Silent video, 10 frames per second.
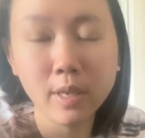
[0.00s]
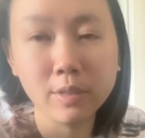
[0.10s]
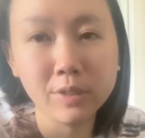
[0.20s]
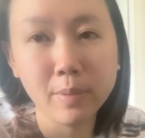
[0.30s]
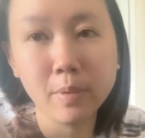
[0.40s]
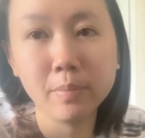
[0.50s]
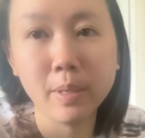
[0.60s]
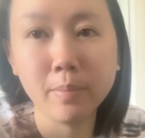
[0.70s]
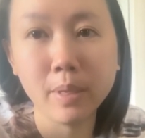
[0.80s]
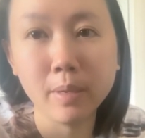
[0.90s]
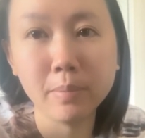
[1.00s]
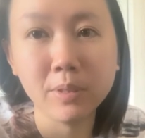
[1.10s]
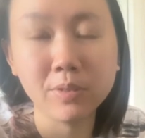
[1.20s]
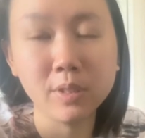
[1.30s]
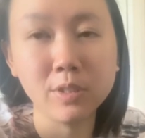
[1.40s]
and some of them they are
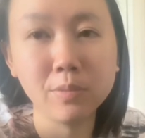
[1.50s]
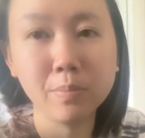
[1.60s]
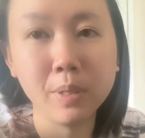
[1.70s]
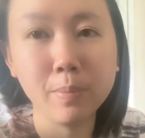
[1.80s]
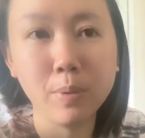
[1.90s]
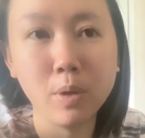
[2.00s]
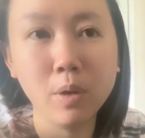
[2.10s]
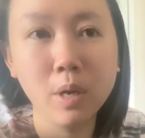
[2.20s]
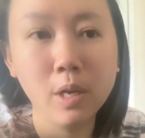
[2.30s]
business people.